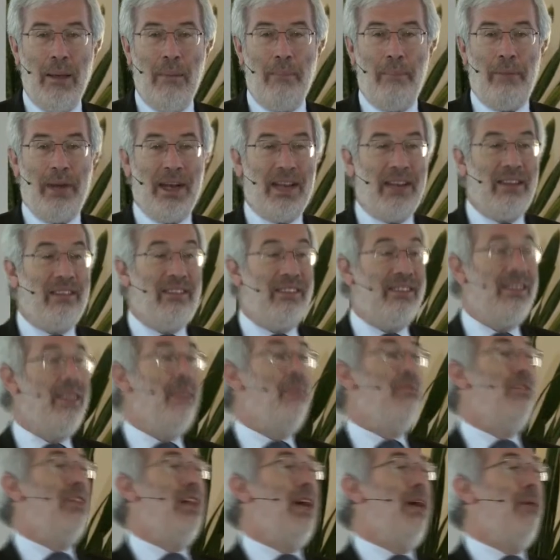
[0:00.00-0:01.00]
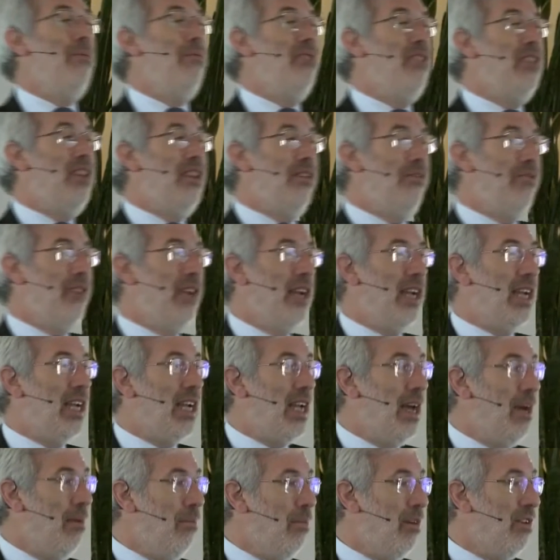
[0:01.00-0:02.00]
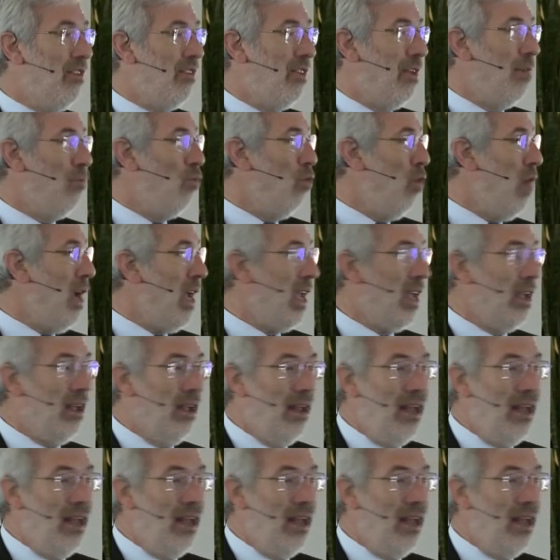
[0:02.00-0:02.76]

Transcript: but sometimes in a very cumbersome way.